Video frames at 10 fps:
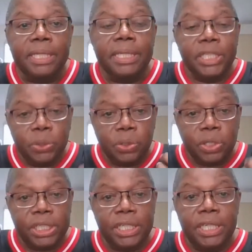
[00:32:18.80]
that you
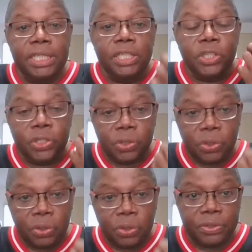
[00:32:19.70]
clean
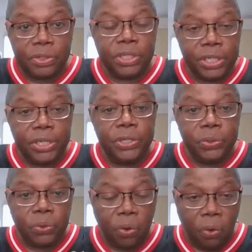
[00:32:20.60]
surfaces in
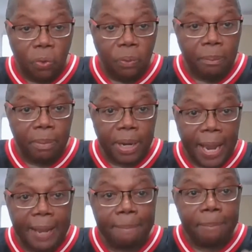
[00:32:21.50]
your home.
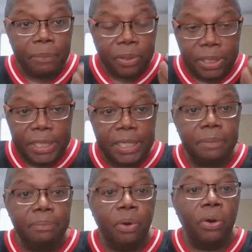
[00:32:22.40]
Okay, clean
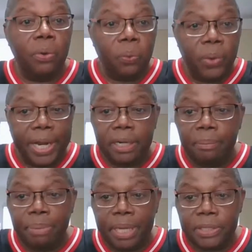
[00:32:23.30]
them on a regular
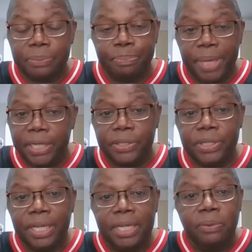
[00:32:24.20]
basis.